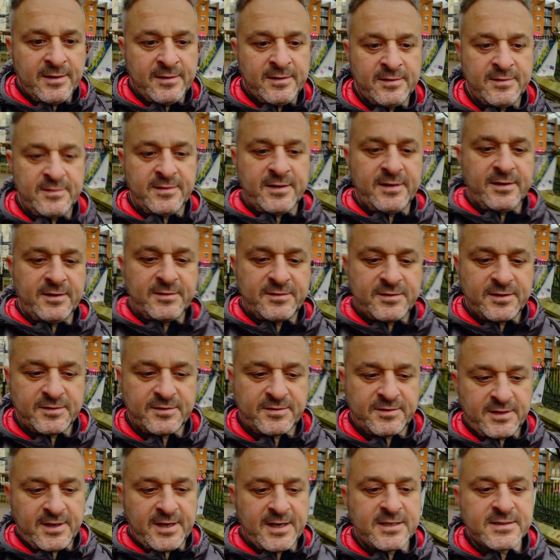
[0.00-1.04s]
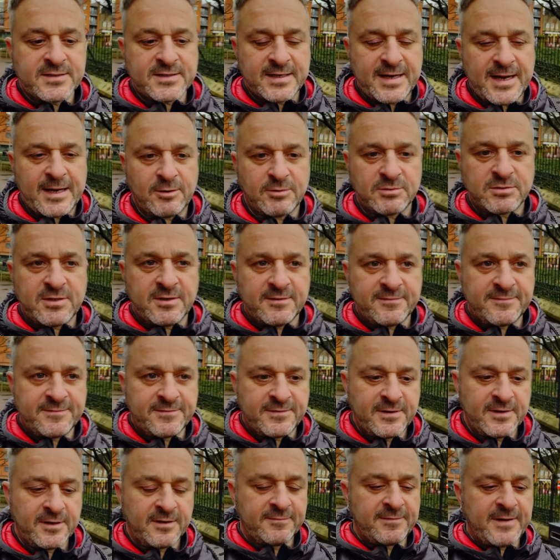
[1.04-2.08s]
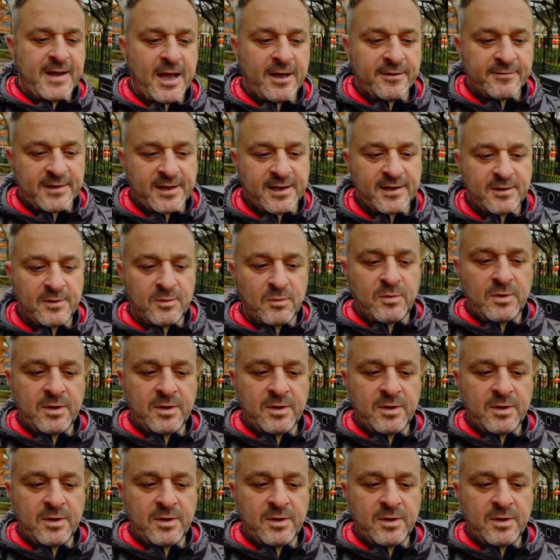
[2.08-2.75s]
the ins and outs of how they